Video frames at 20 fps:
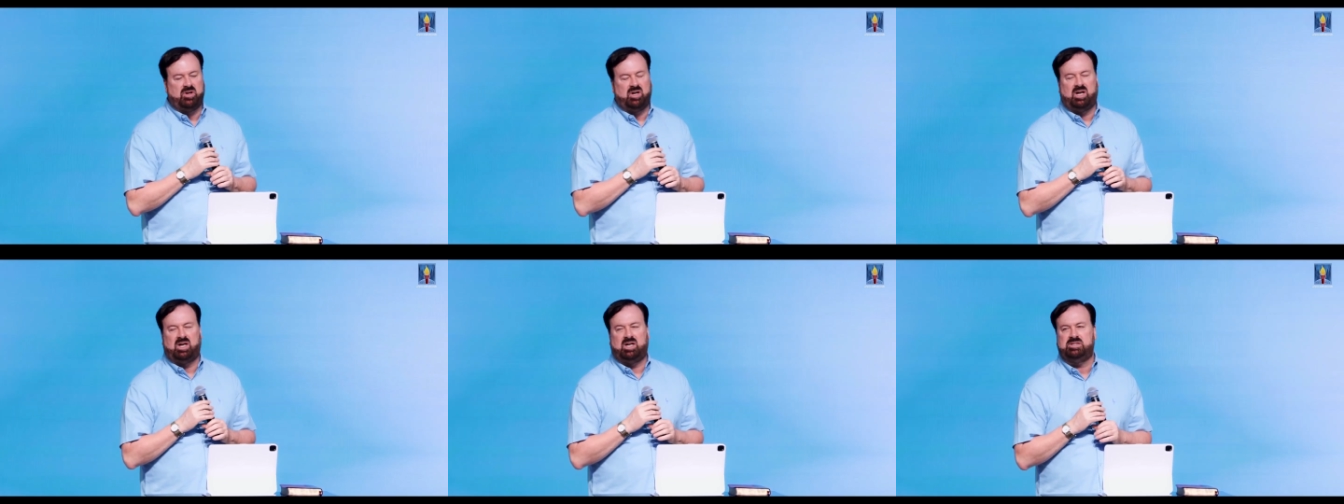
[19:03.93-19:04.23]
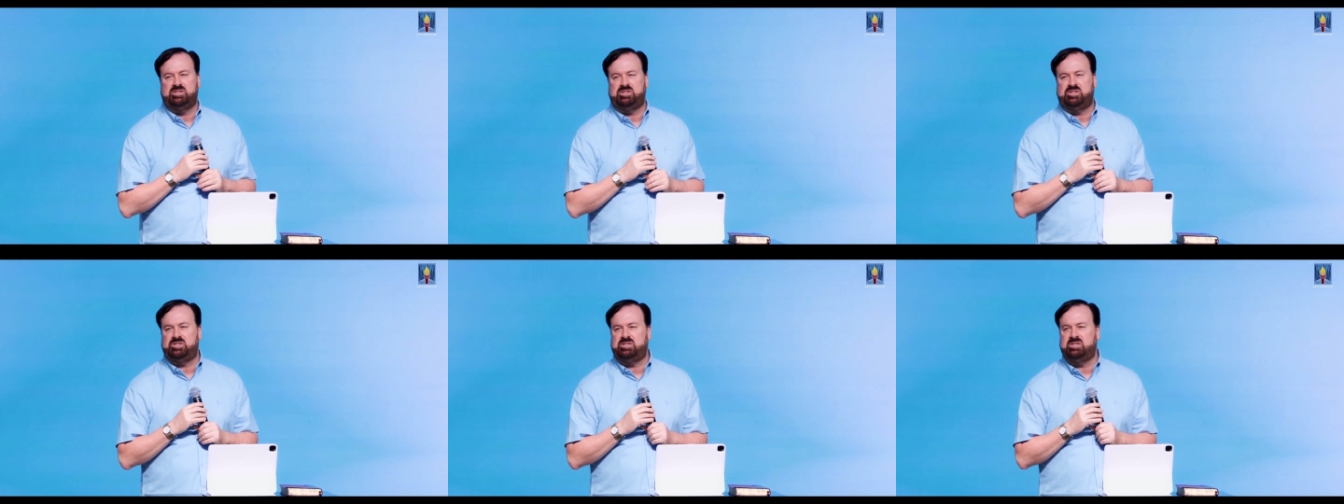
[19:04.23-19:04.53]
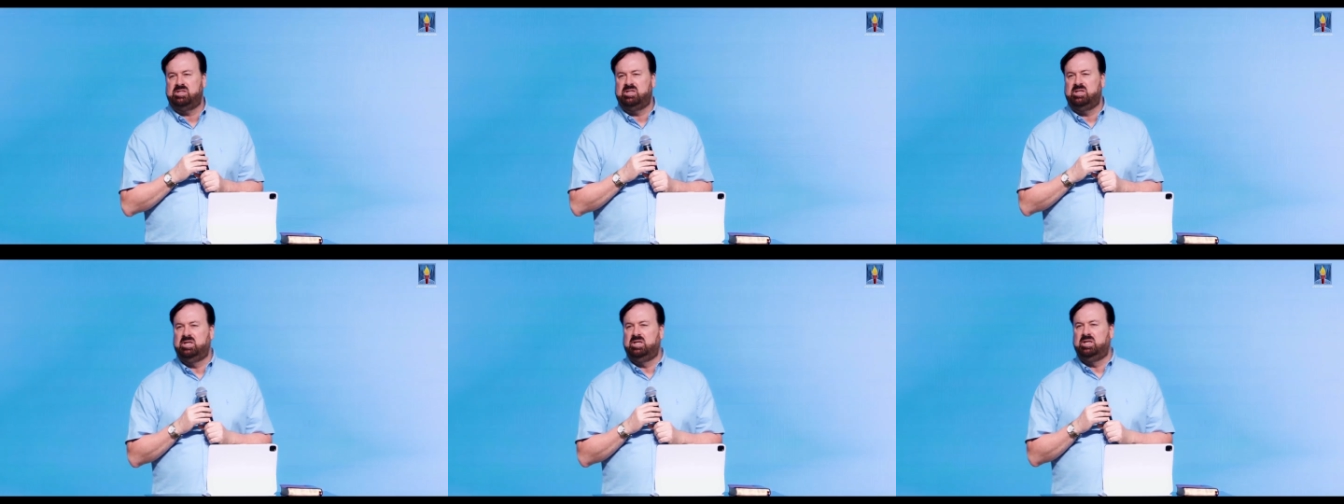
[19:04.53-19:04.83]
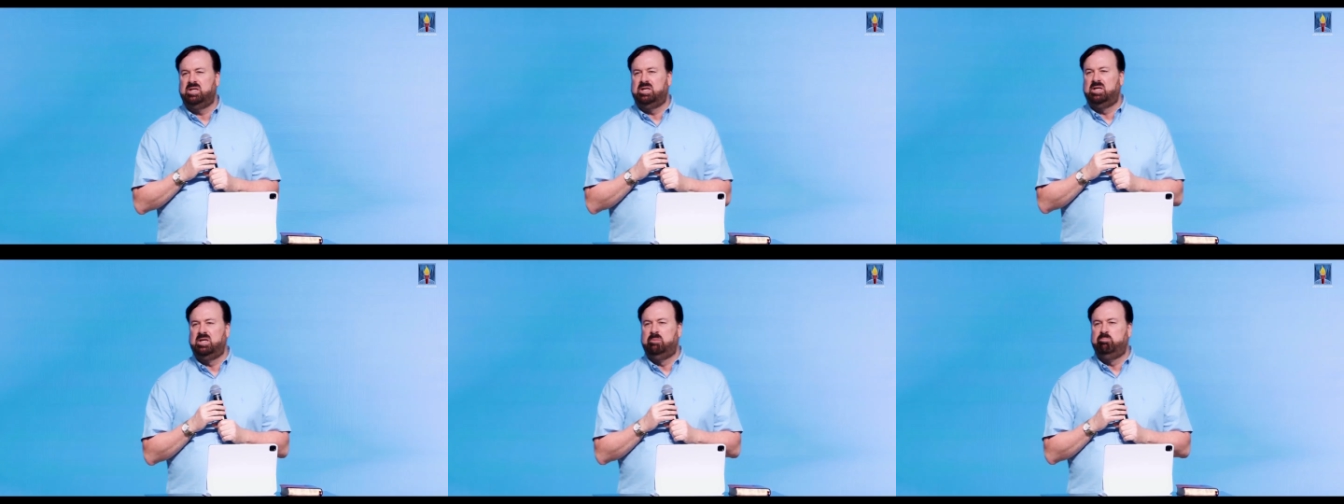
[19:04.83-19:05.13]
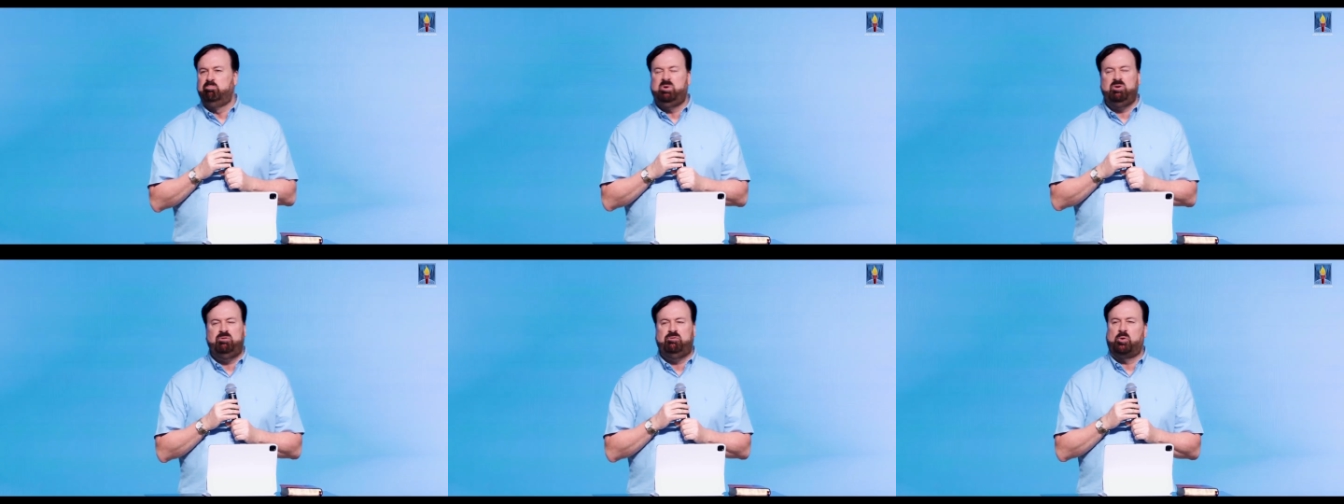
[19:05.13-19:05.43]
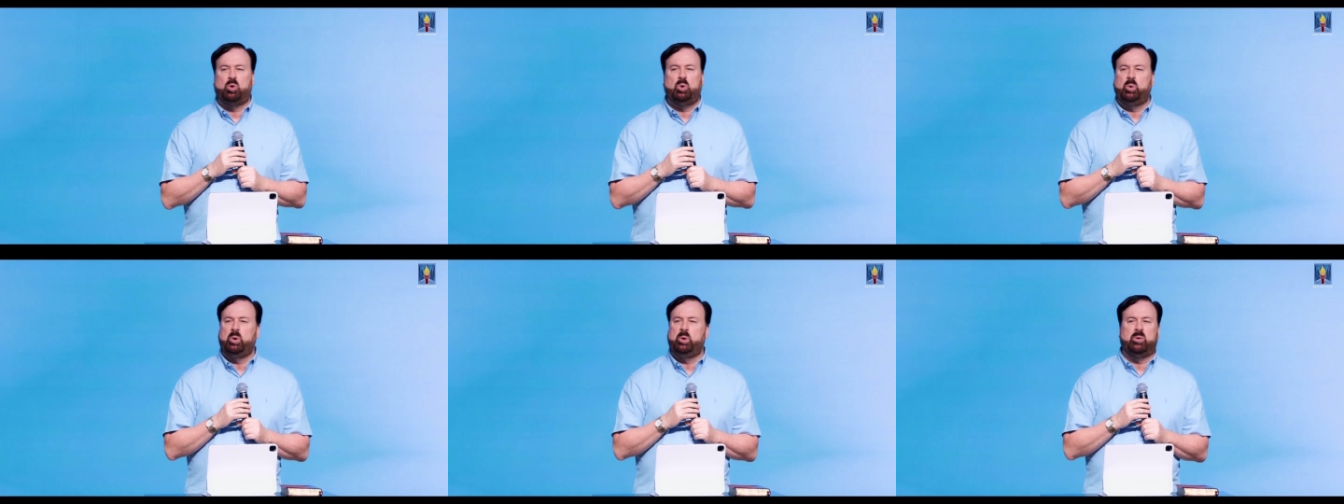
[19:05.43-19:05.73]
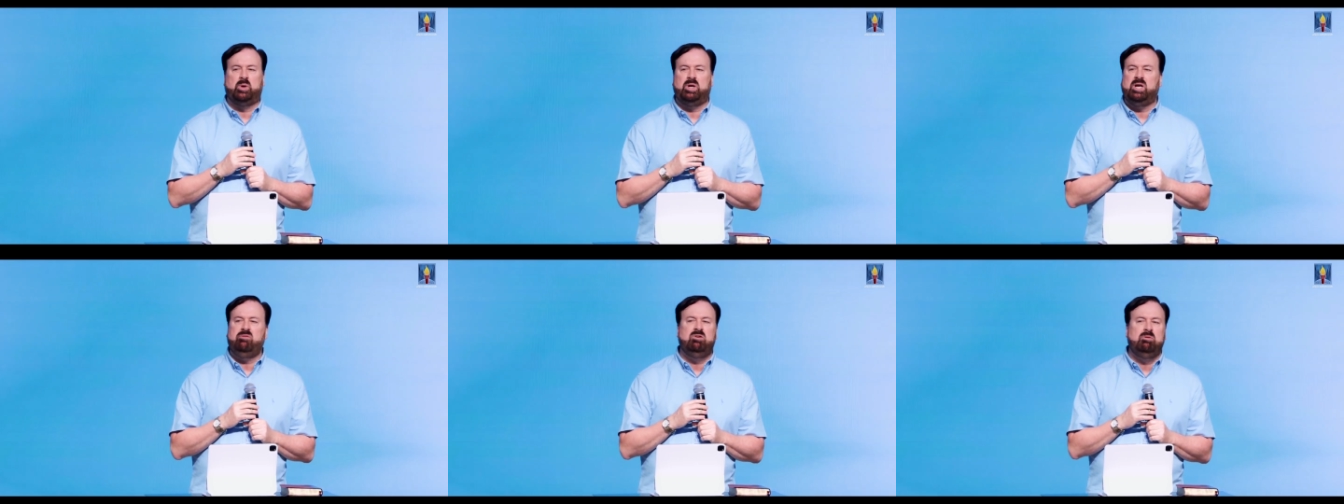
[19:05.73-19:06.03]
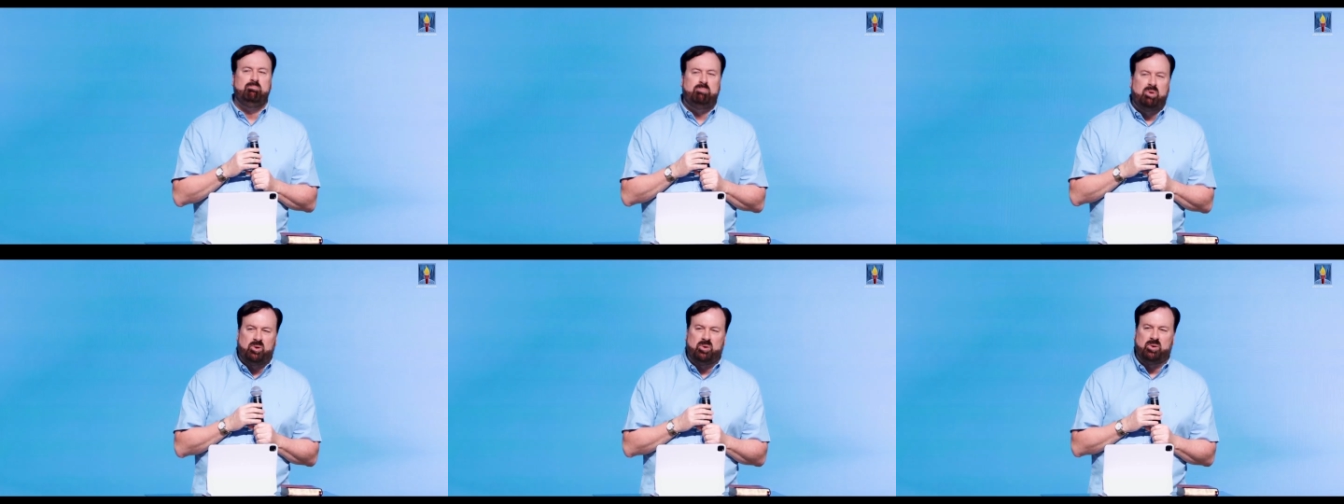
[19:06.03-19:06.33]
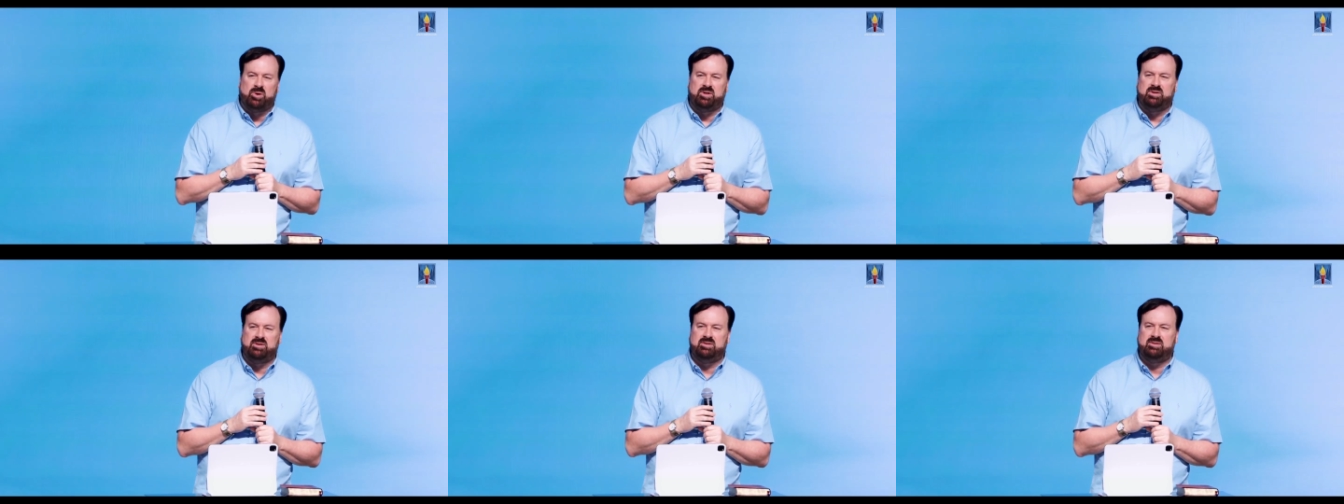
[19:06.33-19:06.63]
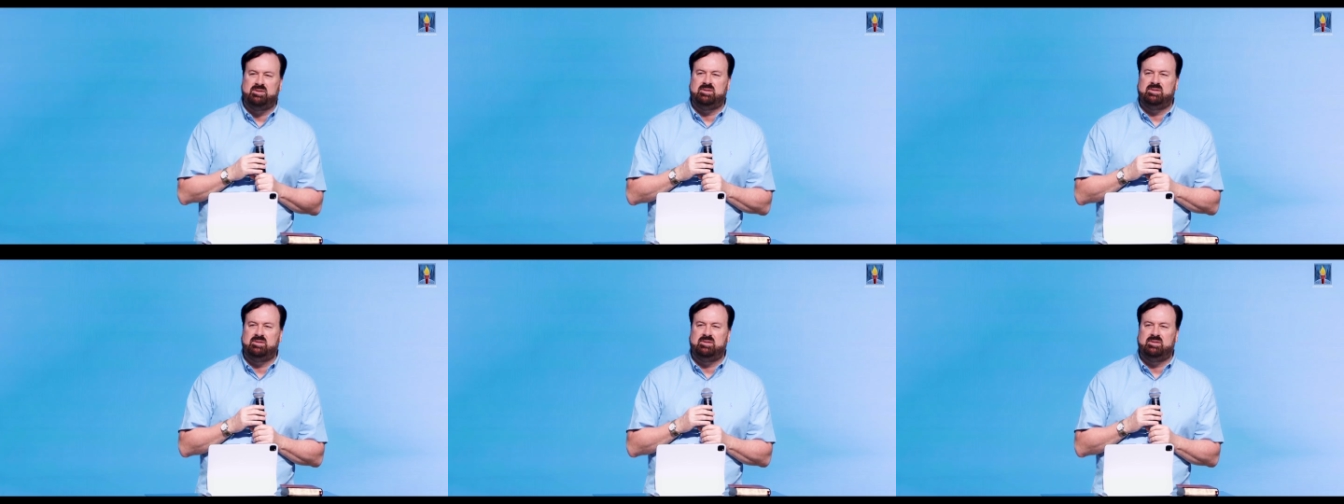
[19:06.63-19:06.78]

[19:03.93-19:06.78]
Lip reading: us before we were even born.